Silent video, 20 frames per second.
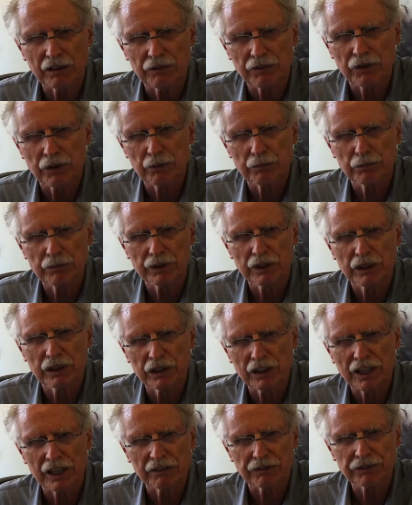of them
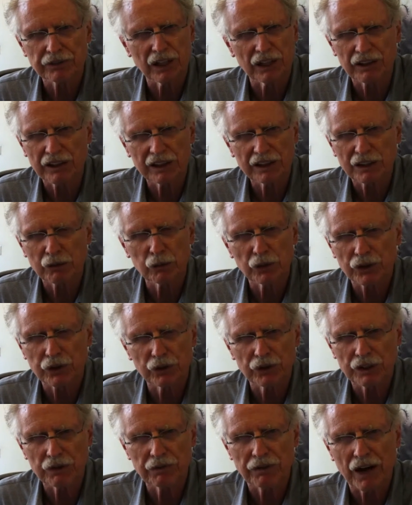left. I think there were
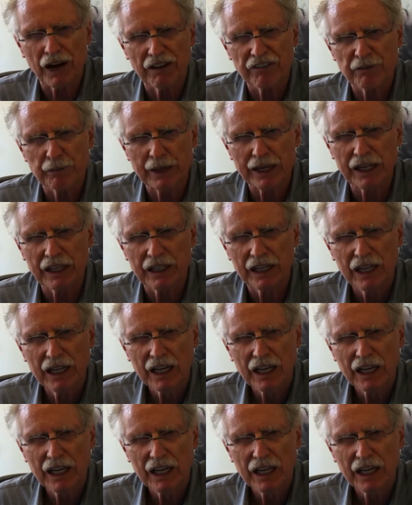35 made.